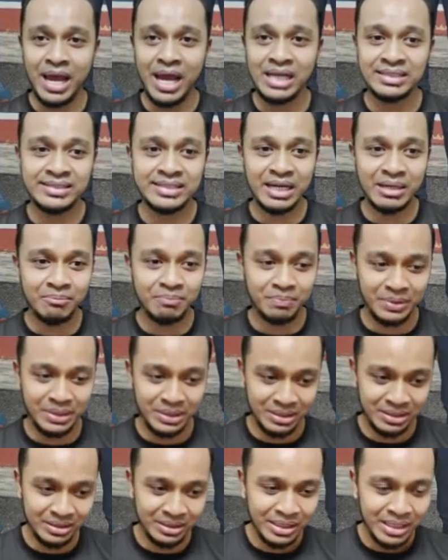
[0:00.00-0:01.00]

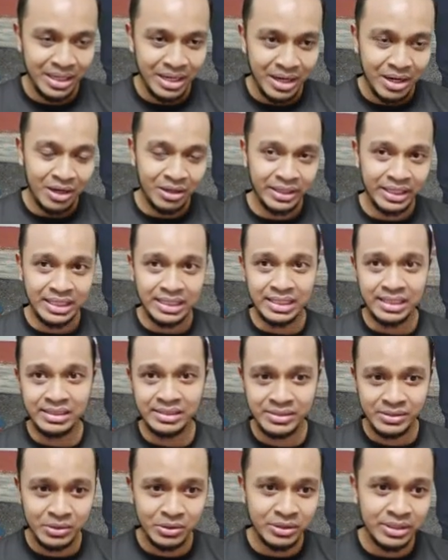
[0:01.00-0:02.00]
example. Okay,
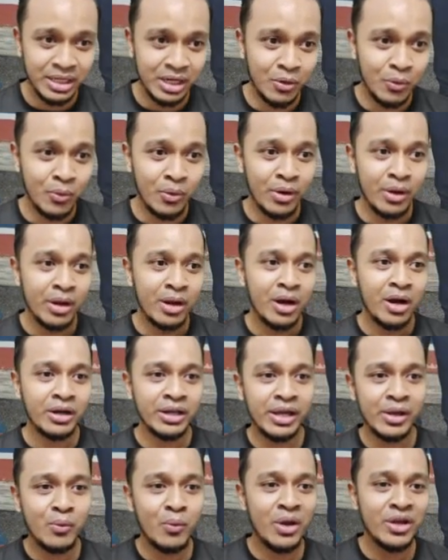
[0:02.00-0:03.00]
so now,
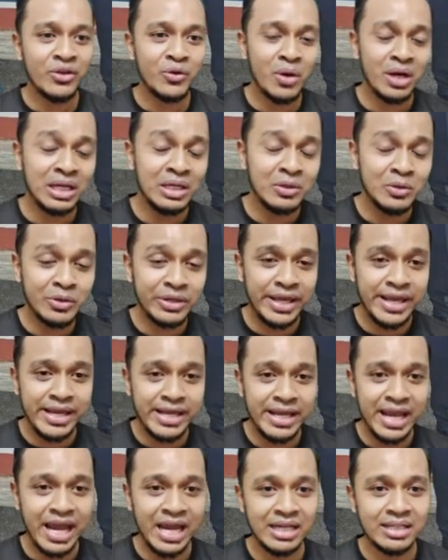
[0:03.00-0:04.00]
okay, when you are
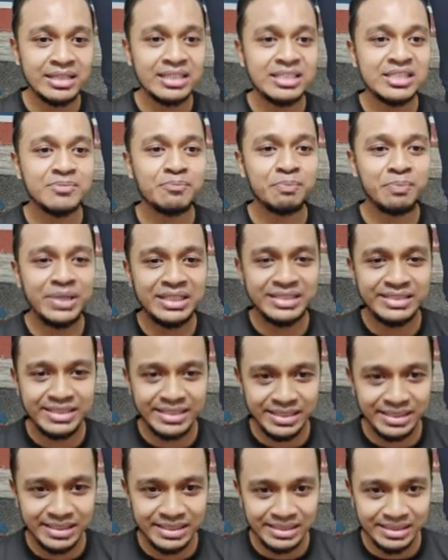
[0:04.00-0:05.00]
looking at this
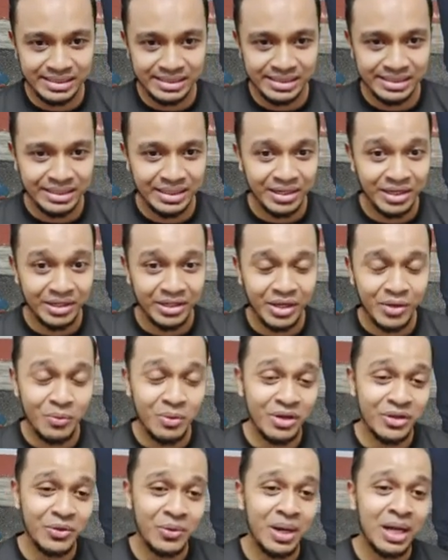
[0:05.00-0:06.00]
picture, okay,
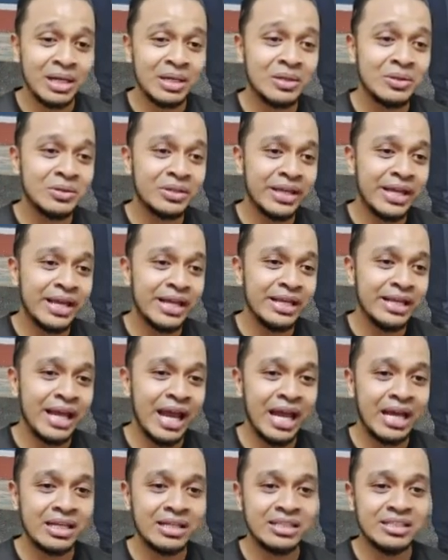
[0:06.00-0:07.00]
when you are looking
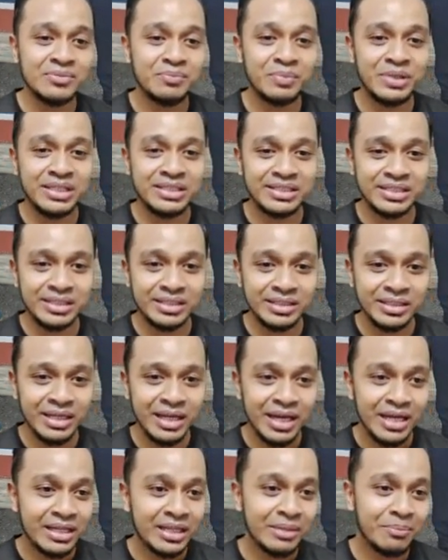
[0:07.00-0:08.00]
at this picture,
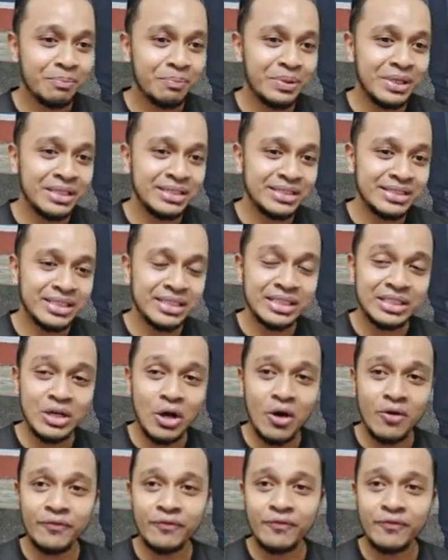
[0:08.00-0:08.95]
the picture of